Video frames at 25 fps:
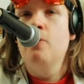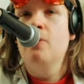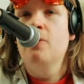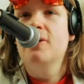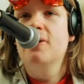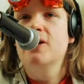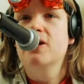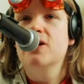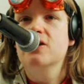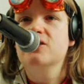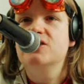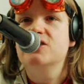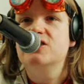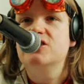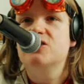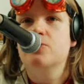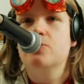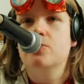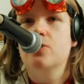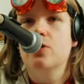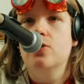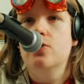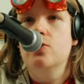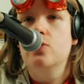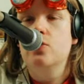abilities are
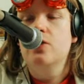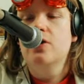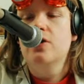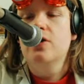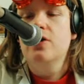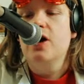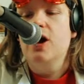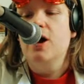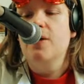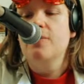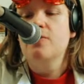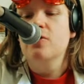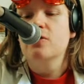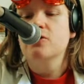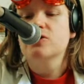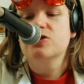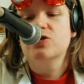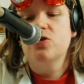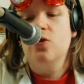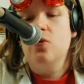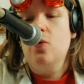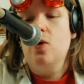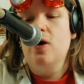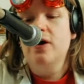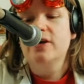blue. I'm not
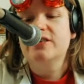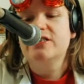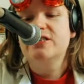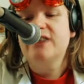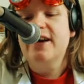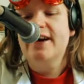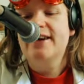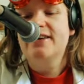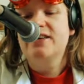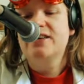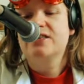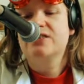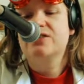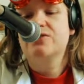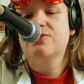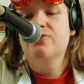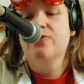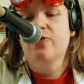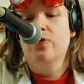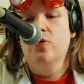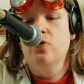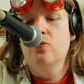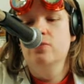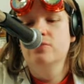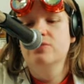sure why statics and
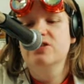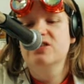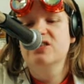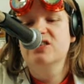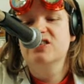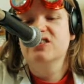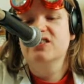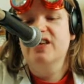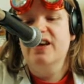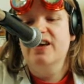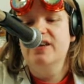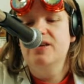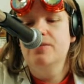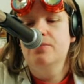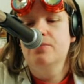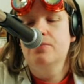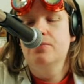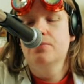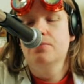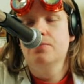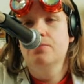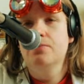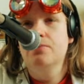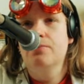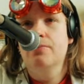forms are the same,
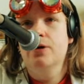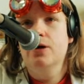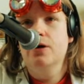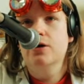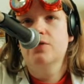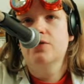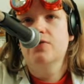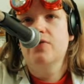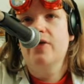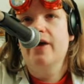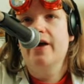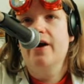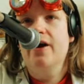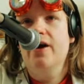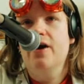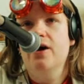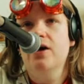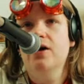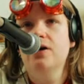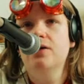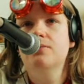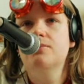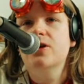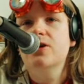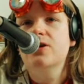but they
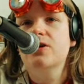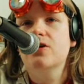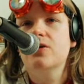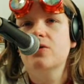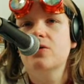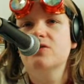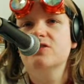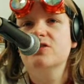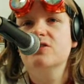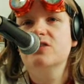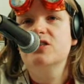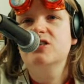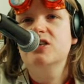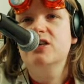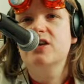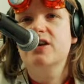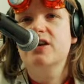are. You'll also see